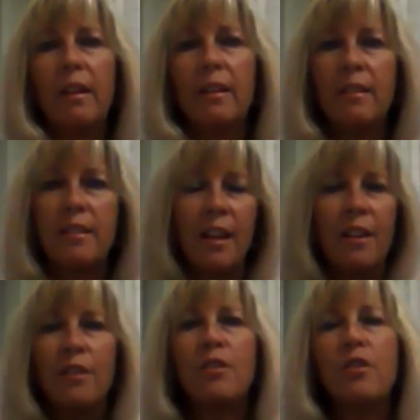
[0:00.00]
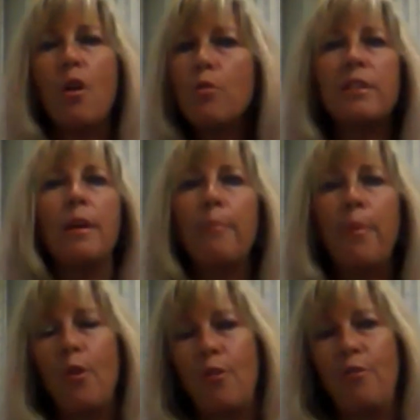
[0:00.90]
is so
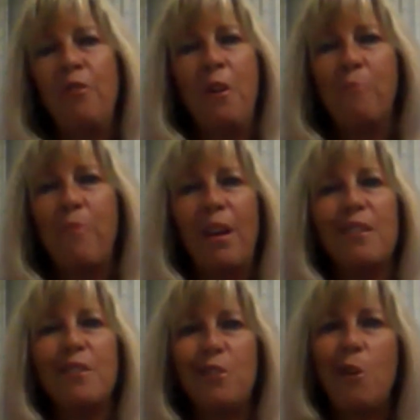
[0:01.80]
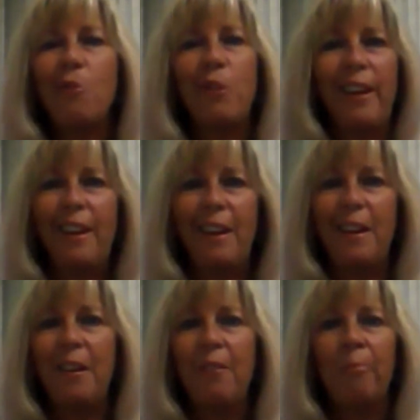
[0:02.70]
simple, but it's so
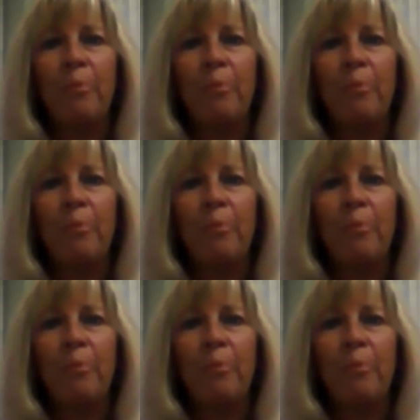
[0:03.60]
key.